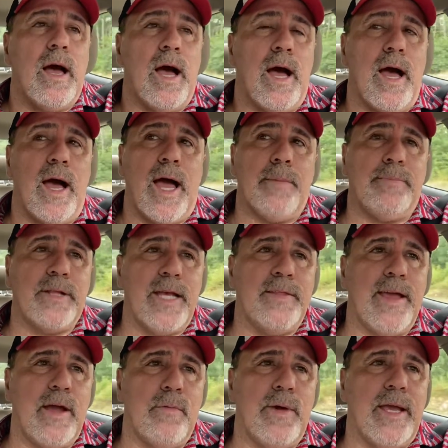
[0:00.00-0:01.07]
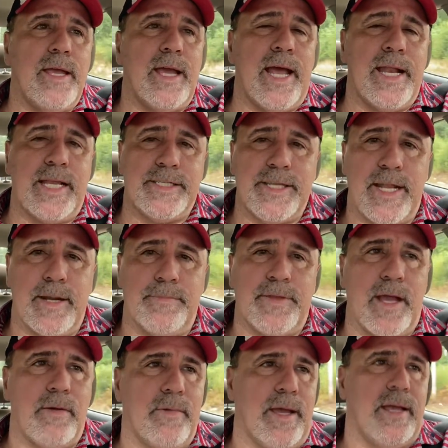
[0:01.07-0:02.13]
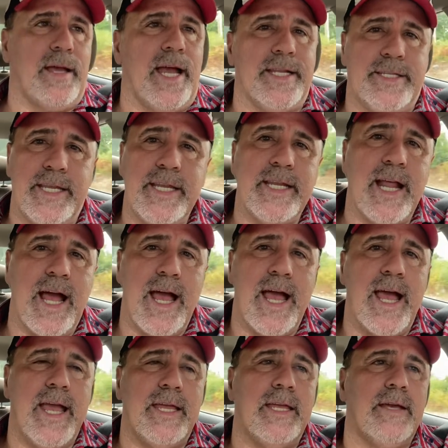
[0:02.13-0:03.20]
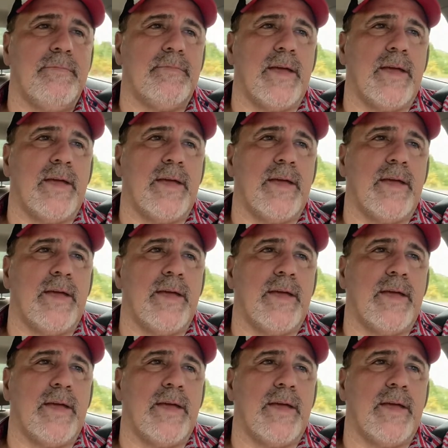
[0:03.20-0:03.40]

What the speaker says: I play that way and I set up that way. I tee it high.